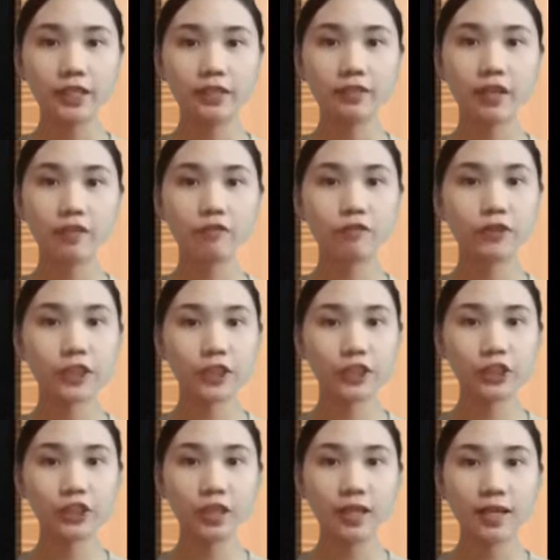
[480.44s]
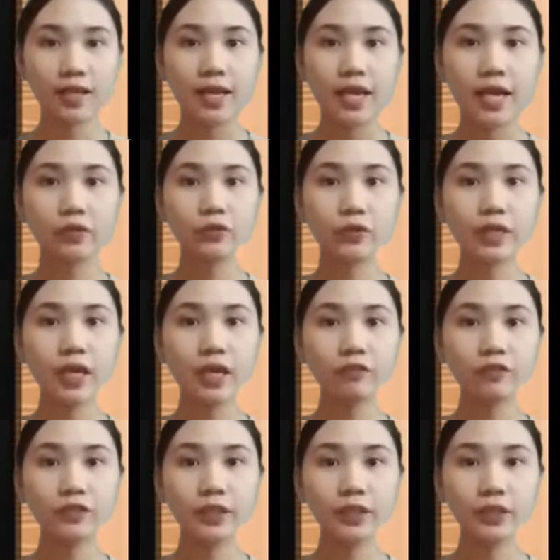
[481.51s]
diverge. And
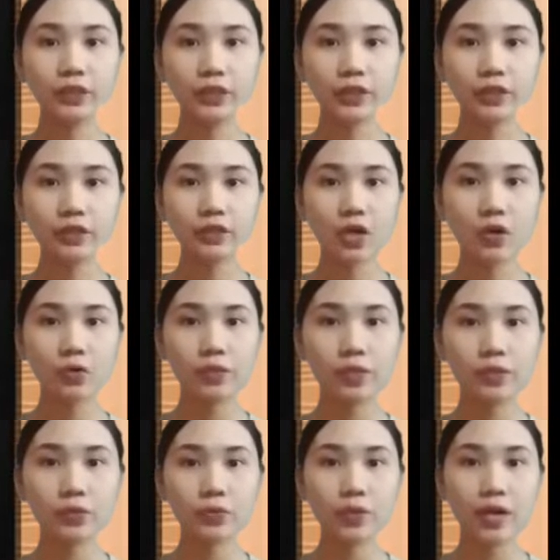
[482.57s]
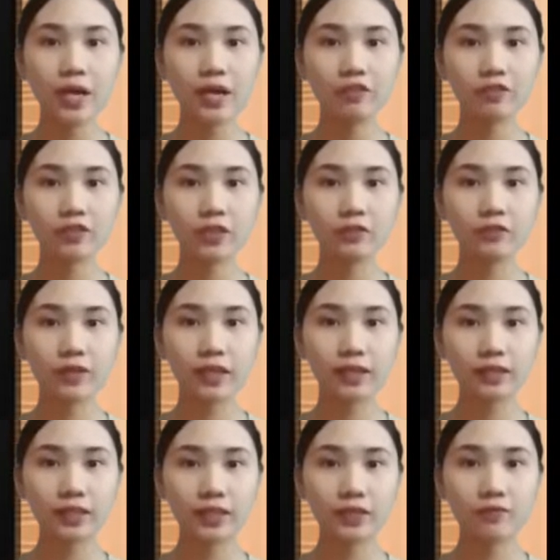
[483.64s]
wherever you're going to have
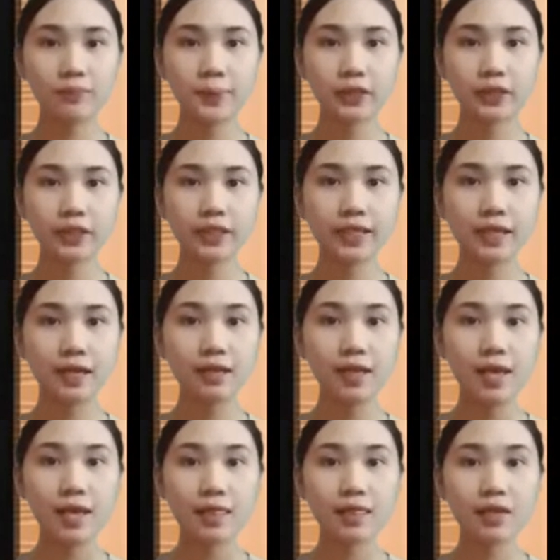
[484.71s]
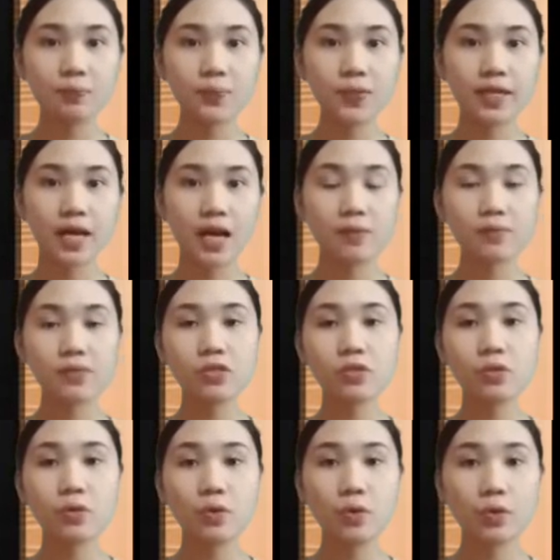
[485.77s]
convective material that becomes
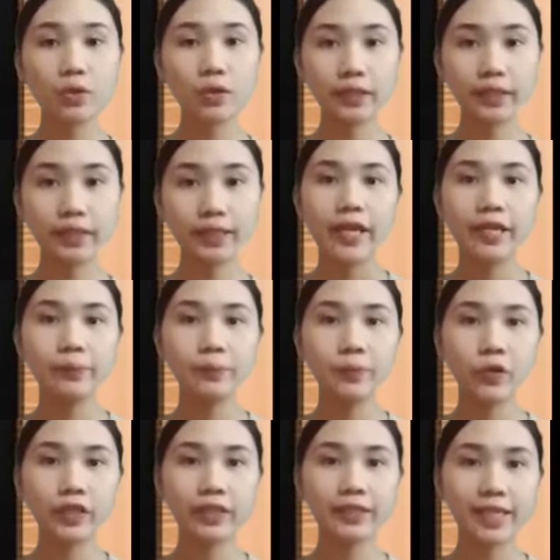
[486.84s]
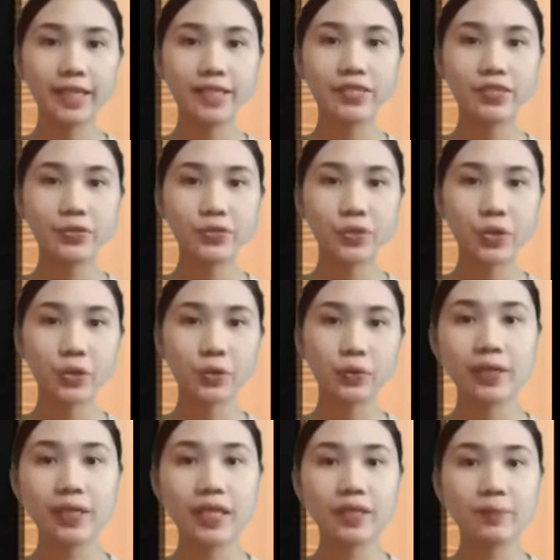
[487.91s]
cooler and more dense, so
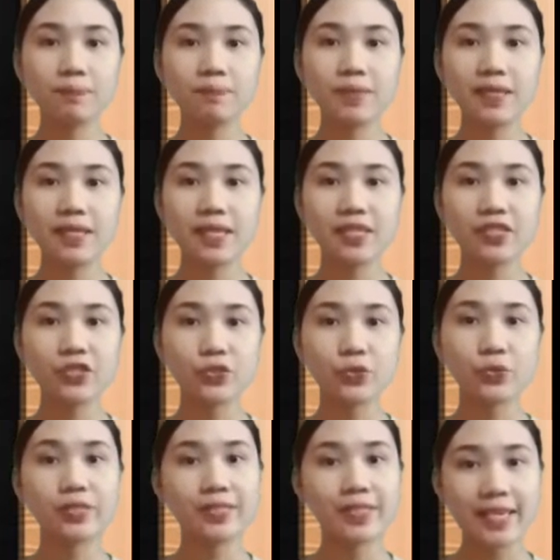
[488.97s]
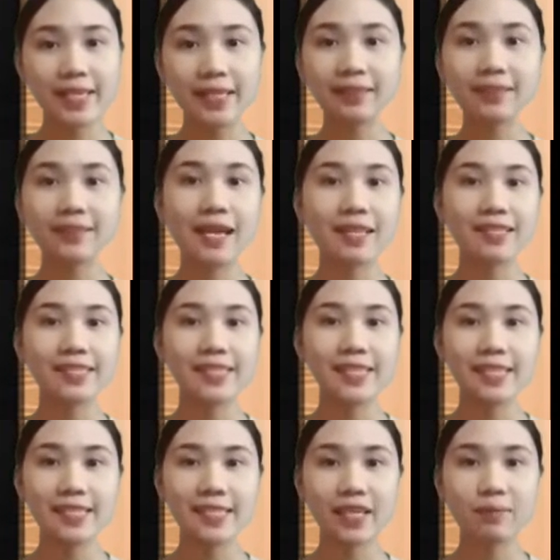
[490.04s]
it begins to sink. That
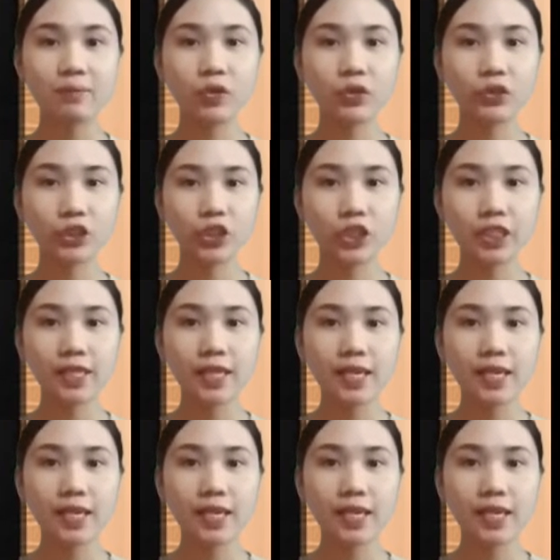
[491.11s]
sinking motion